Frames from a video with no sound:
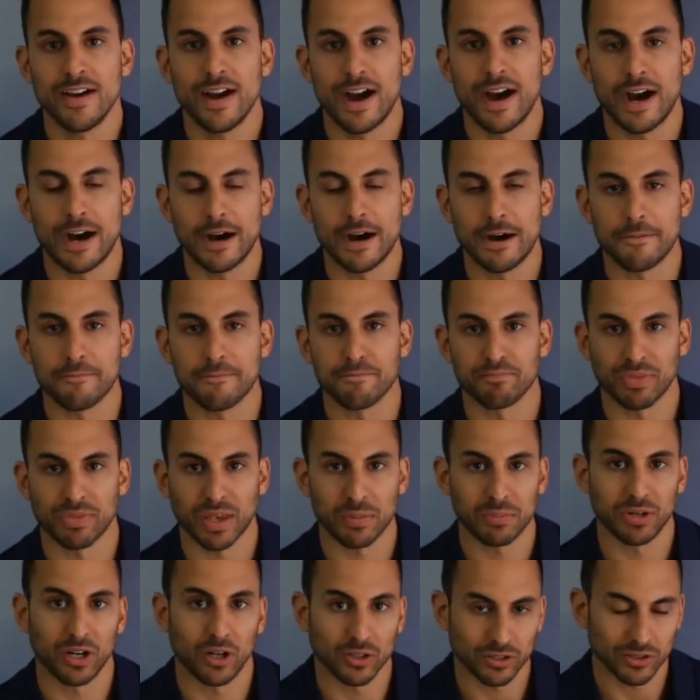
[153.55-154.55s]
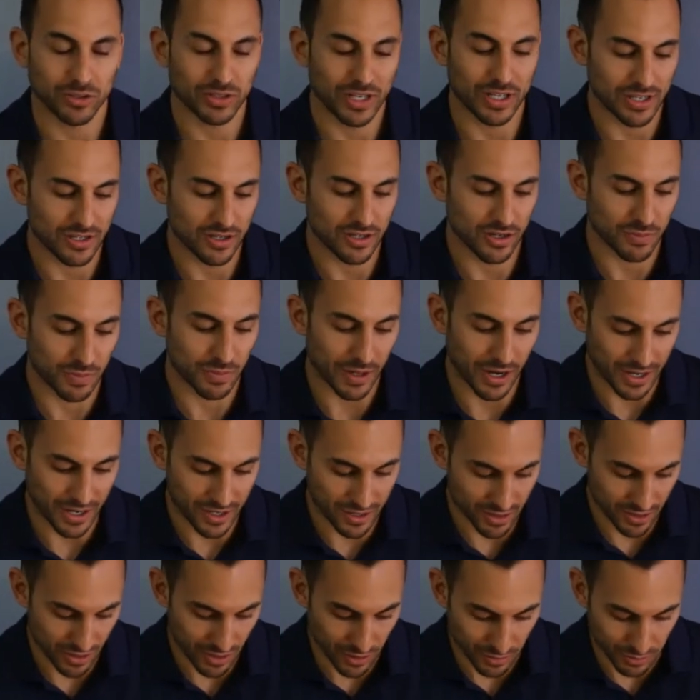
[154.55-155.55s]
But also get your
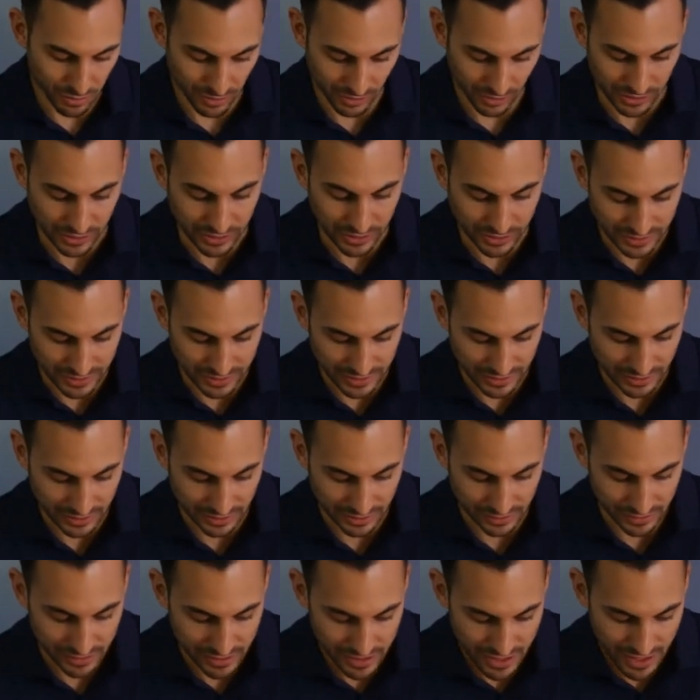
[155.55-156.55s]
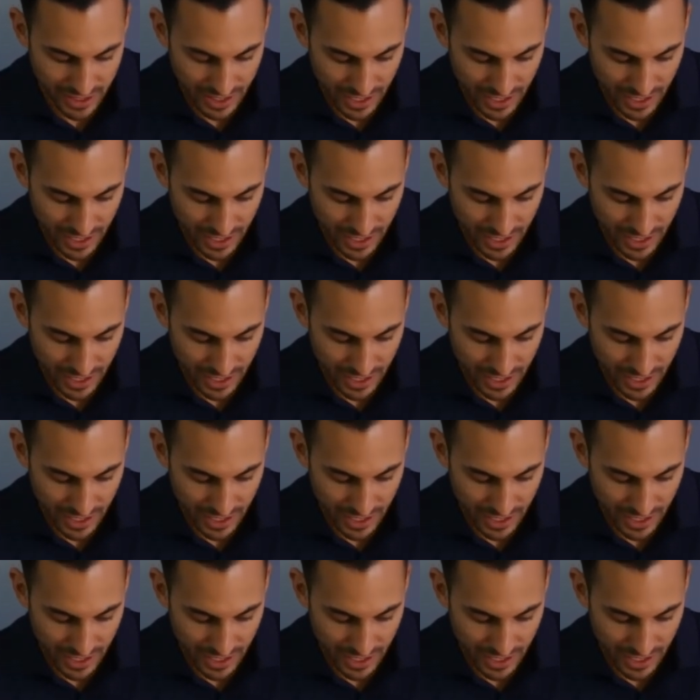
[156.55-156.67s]
buyer a really good deal.